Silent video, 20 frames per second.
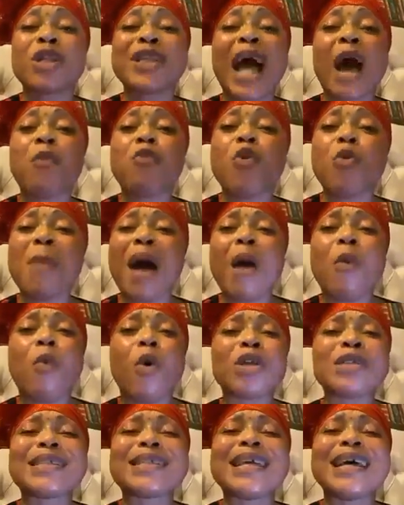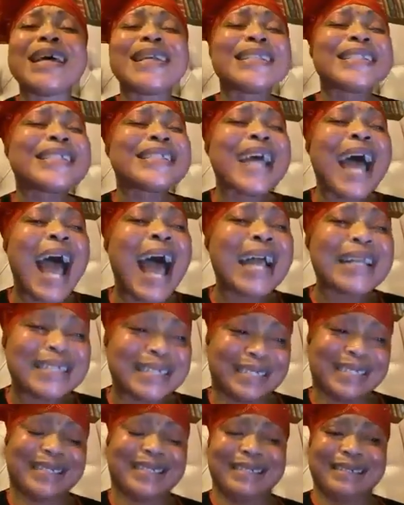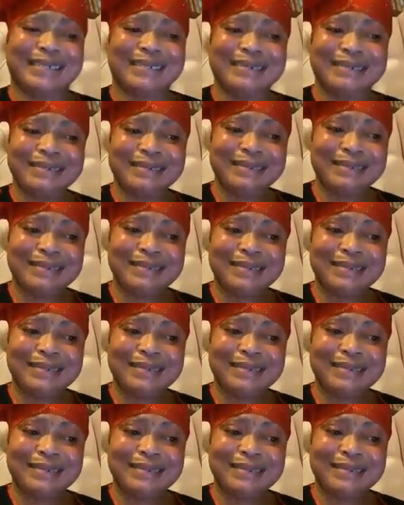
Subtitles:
So that woman was charged